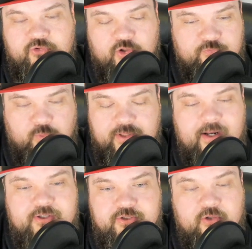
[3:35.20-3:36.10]
So the
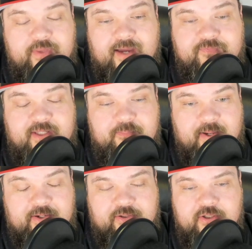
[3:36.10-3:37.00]
49ers know they have to get
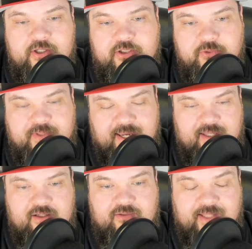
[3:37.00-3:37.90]
better. You
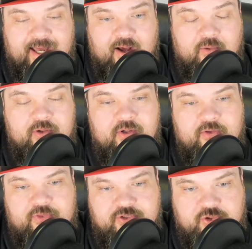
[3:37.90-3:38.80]
can't allow
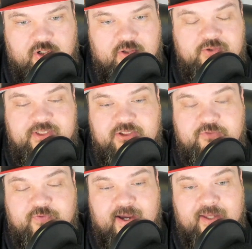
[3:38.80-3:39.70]
the struggles that
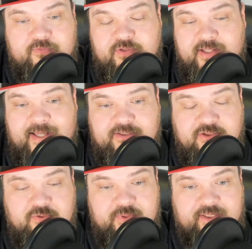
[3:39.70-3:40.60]
you've had over the last
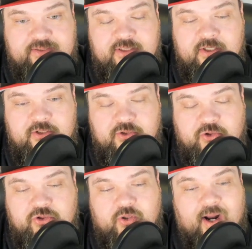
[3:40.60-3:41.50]
2 weeks to
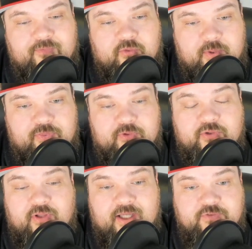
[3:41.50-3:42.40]
travel with you
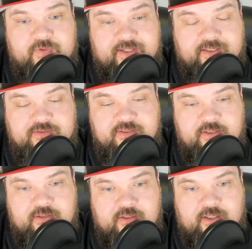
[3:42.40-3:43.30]
to Las Vegas.
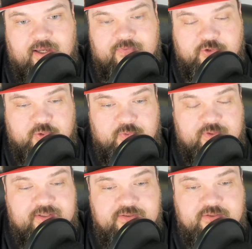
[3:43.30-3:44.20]
And the truth
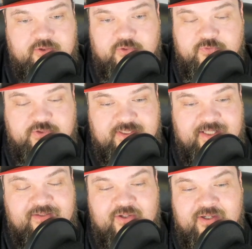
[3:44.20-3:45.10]
is, you've seen
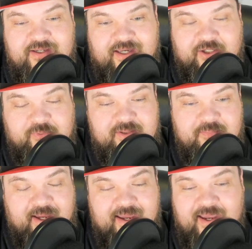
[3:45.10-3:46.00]
it in
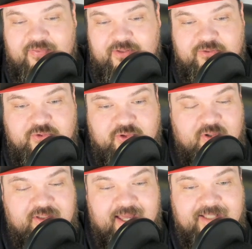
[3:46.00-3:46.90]
Green Bay, and then you
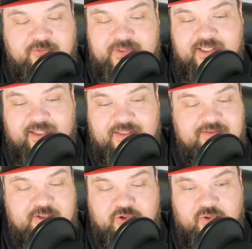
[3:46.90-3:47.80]
saw it last week
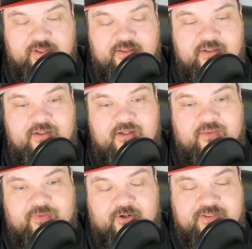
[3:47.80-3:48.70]
against Detroit.
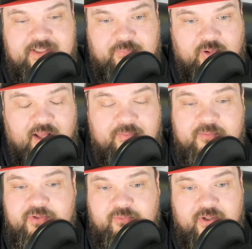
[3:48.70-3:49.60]
There is a
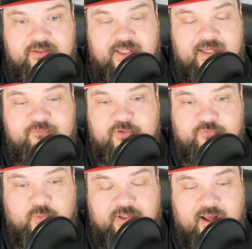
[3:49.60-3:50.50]
problem in the run game for the
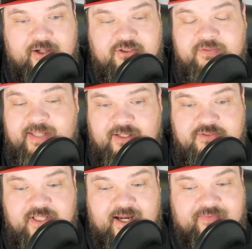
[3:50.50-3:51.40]
49ers on the
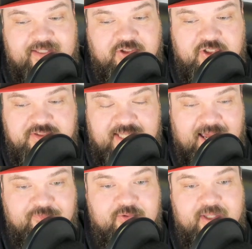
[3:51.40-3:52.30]
outside. They just
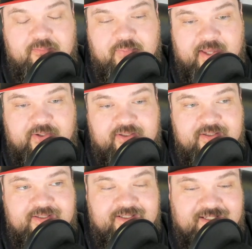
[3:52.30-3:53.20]
have to get
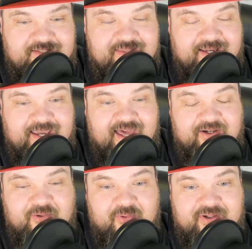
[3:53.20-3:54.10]
better in that
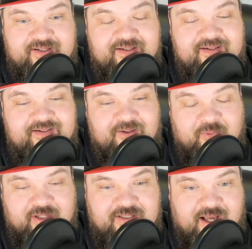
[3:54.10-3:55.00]
category.
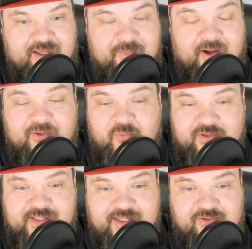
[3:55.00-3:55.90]
We're going to talk about it,
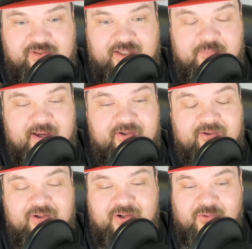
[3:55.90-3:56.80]
what they can do to get
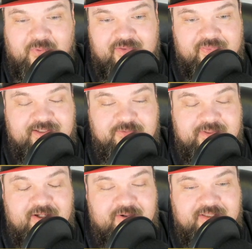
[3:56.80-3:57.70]
better, what things
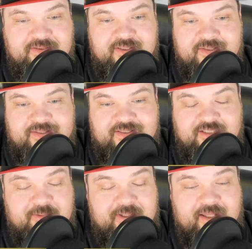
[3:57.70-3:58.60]
we noticed.
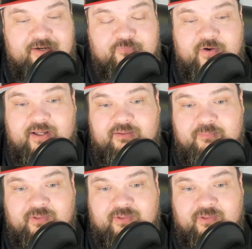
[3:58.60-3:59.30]
It's going to be a lot of fun.